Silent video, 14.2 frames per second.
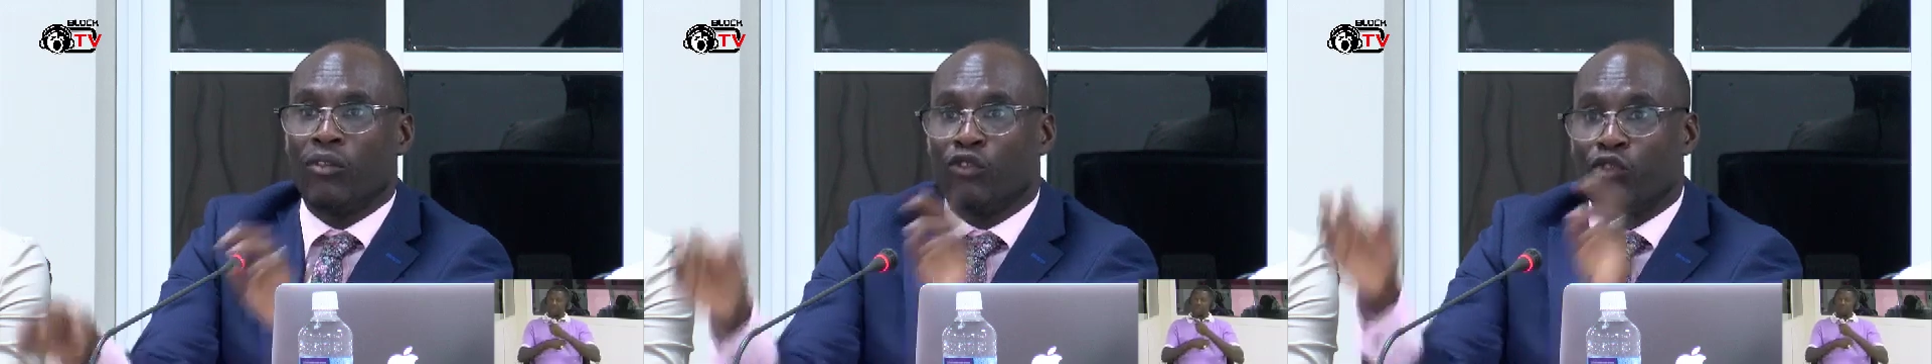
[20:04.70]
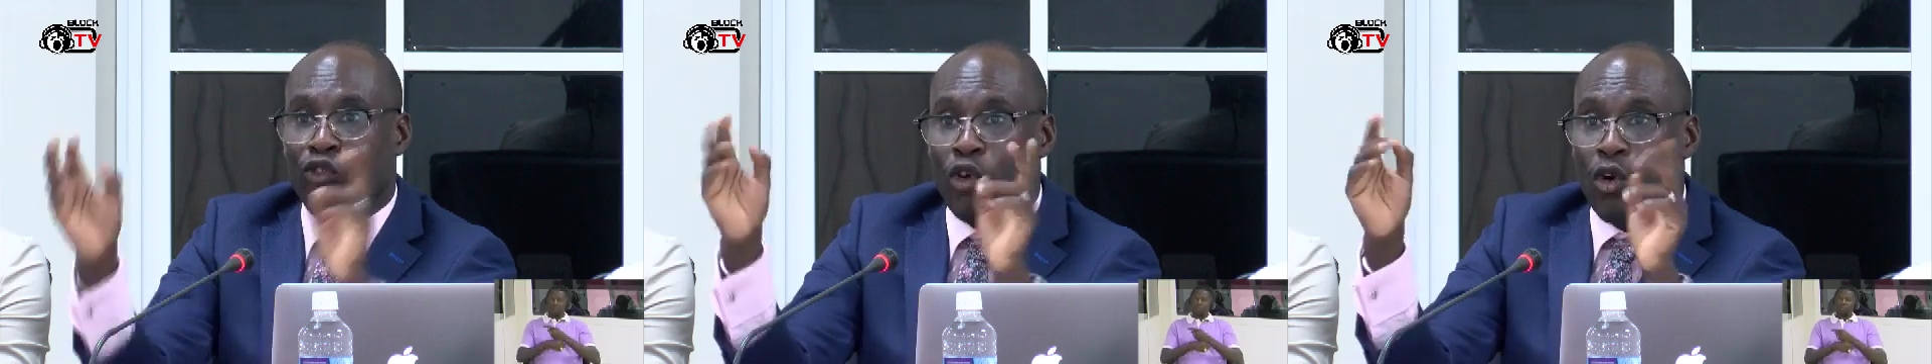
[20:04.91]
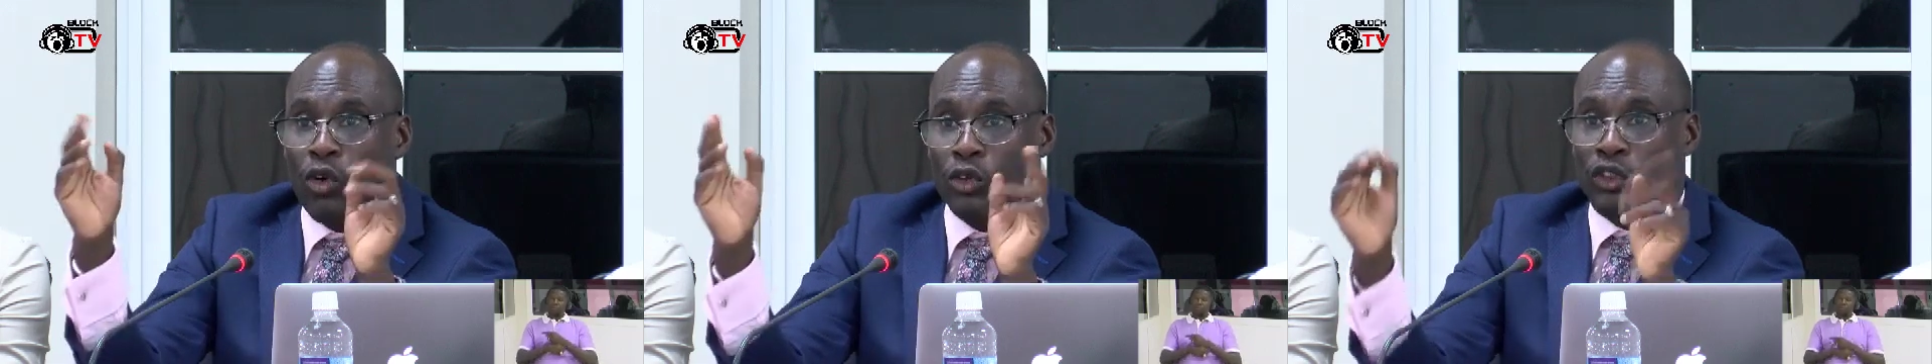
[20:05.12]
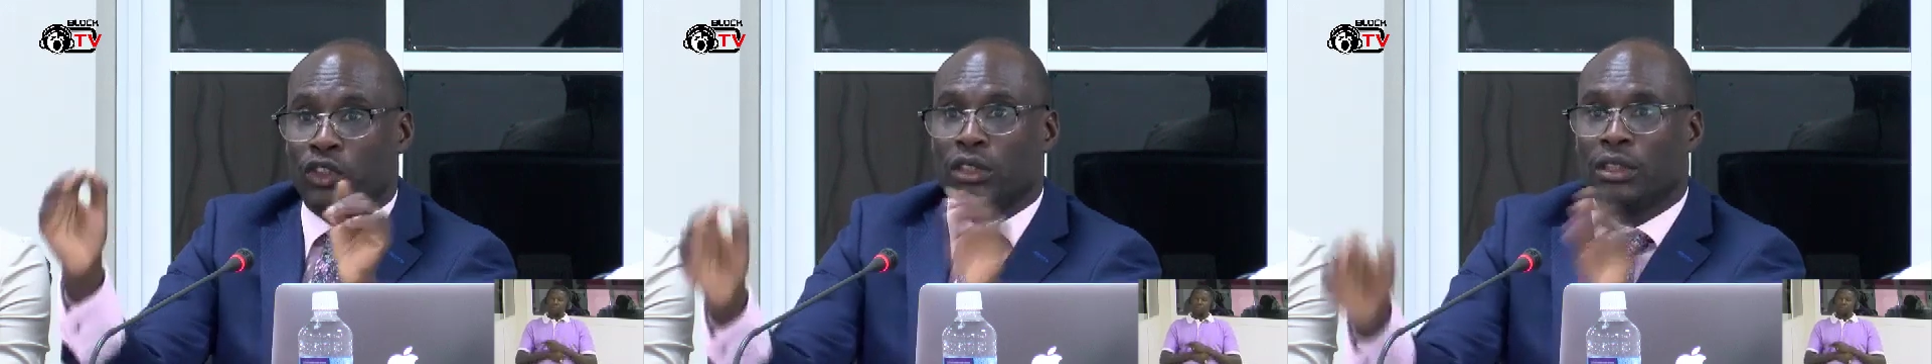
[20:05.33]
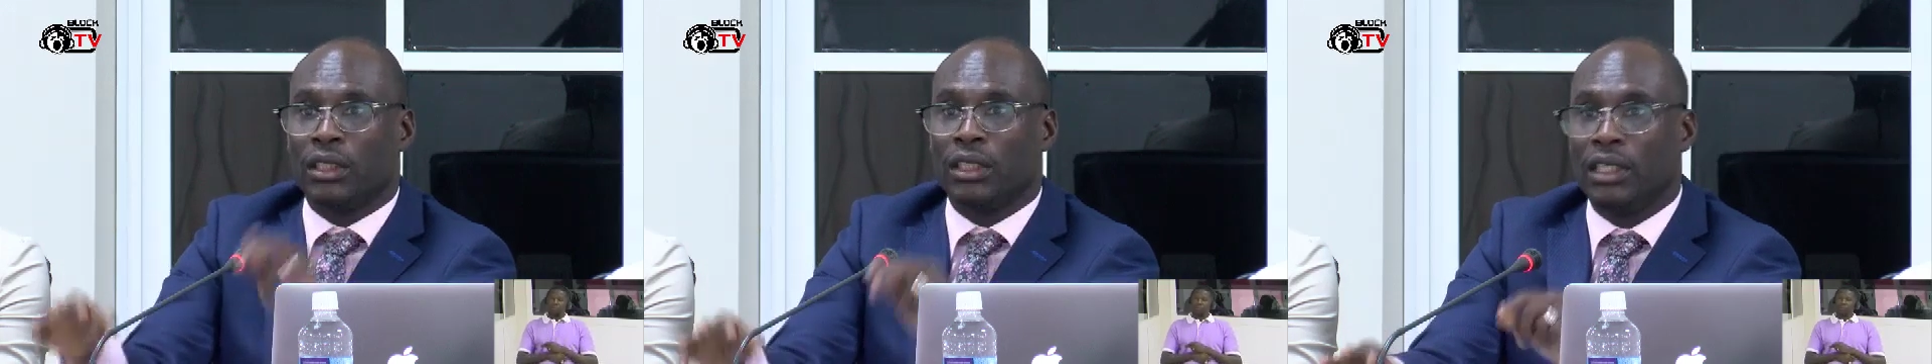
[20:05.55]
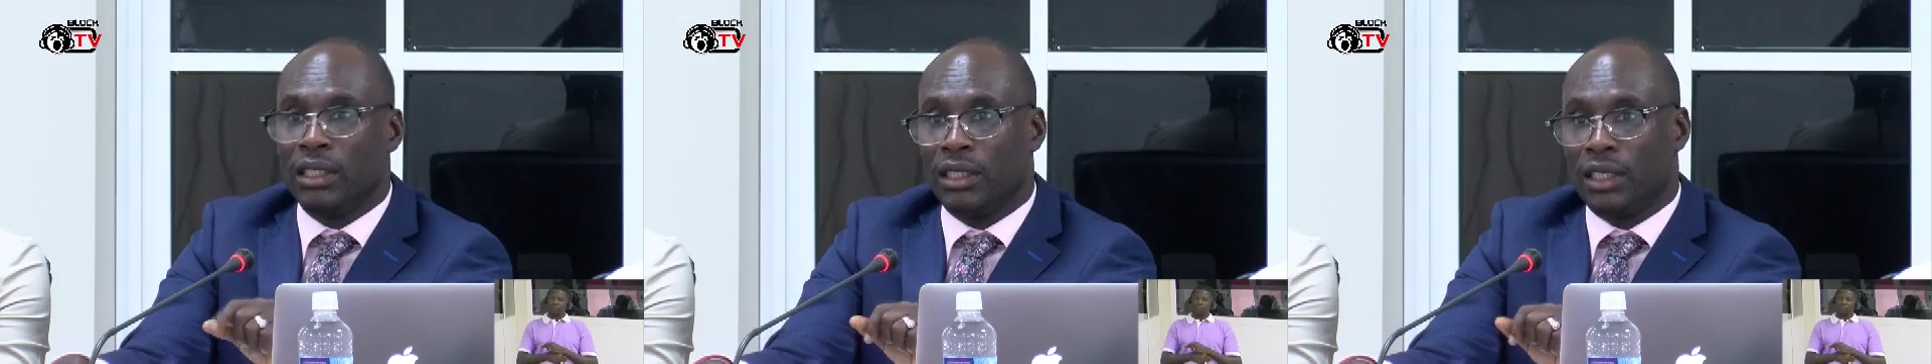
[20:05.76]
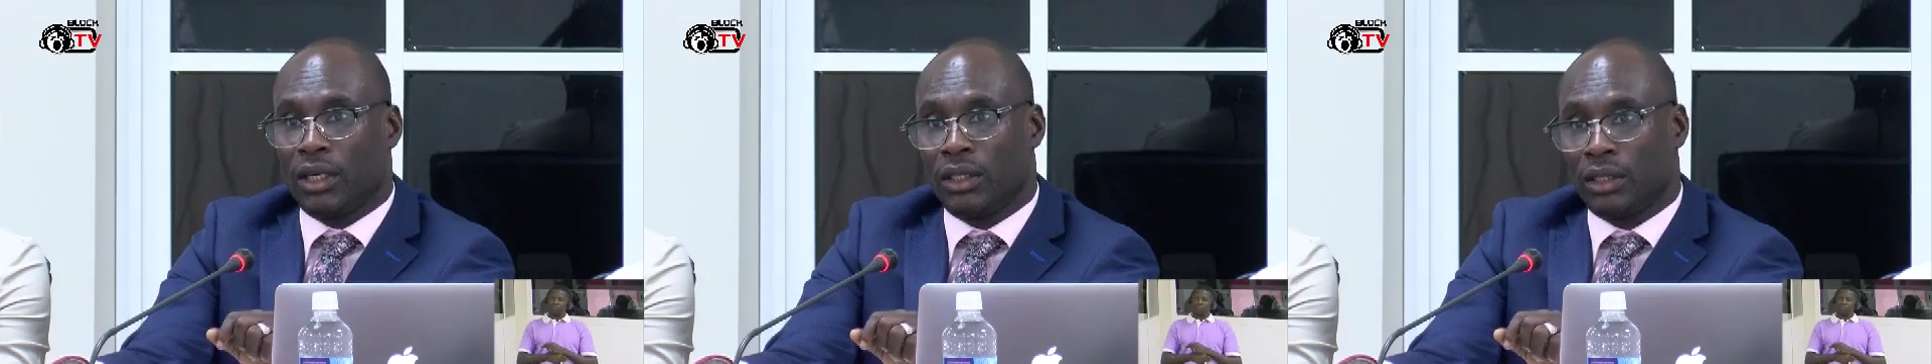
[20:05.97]
force in
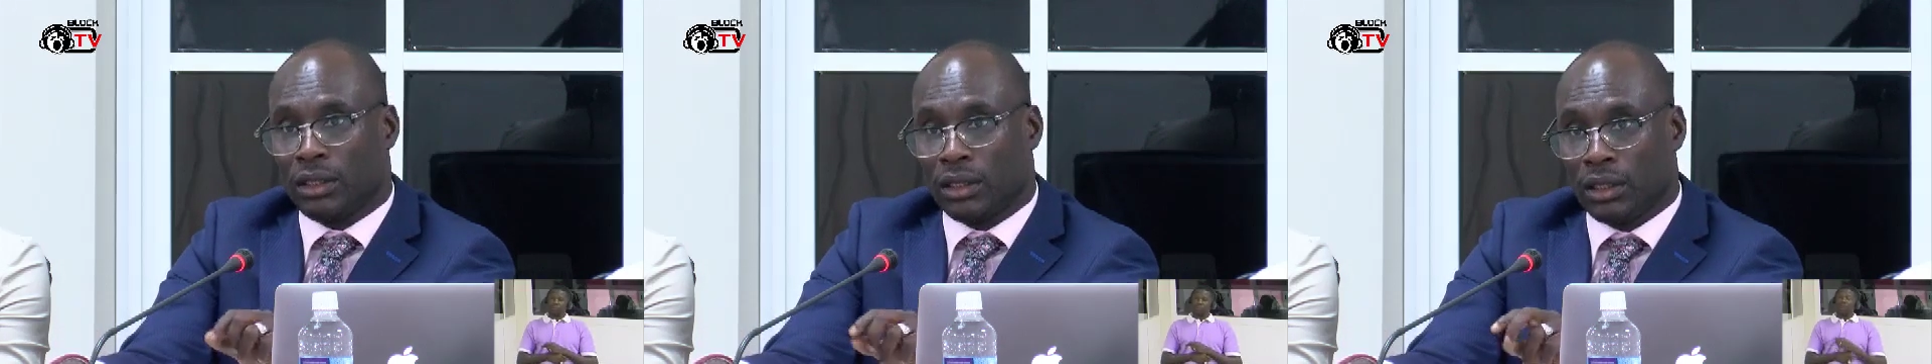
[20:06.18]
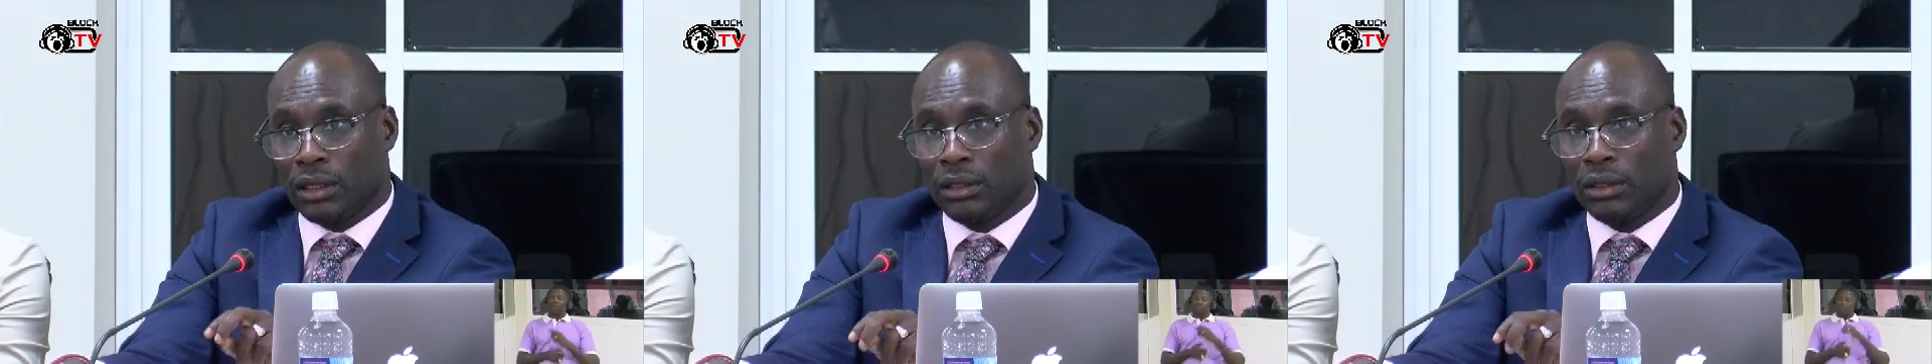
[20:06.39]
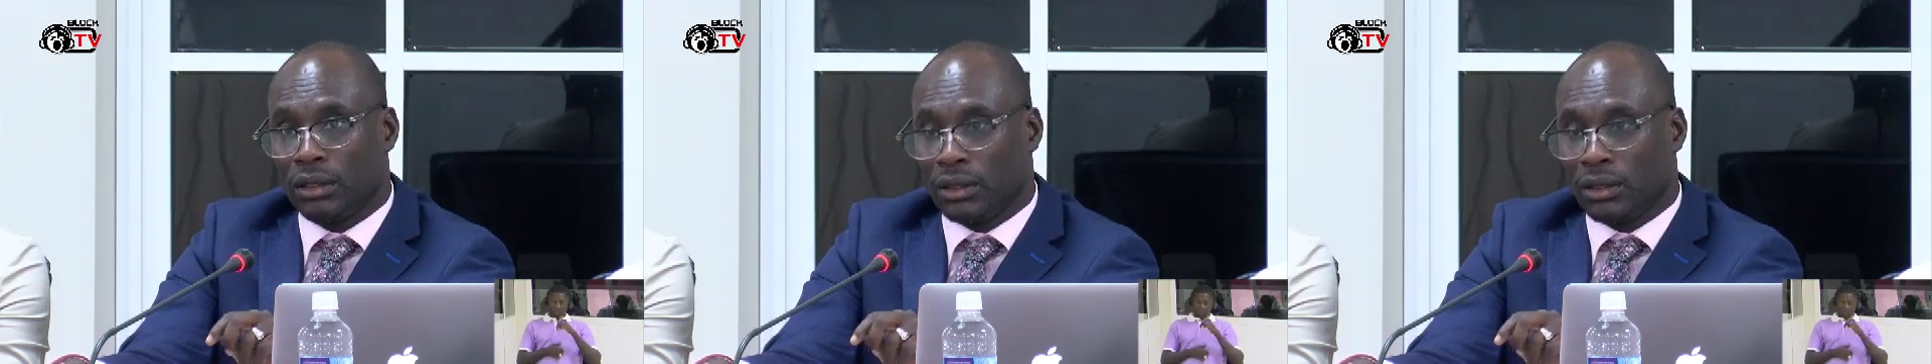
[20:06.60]
the country.